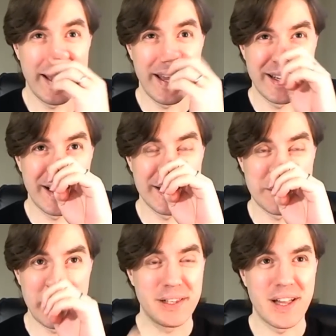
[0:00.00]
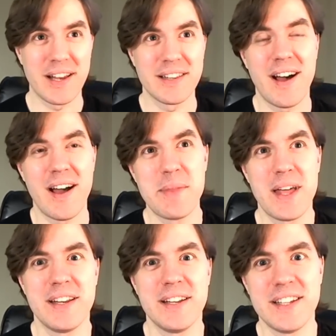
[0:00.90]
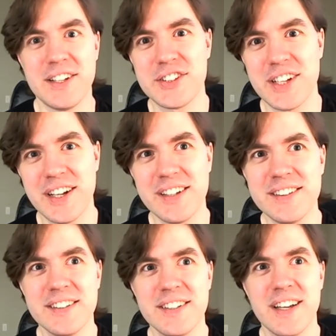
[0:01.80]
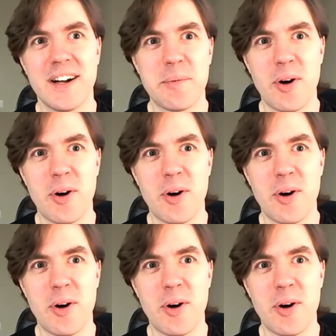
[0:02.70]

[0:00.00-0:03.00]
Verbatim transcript: And I spent a mm-hmm. lot of time then in eShell. Um, yeah,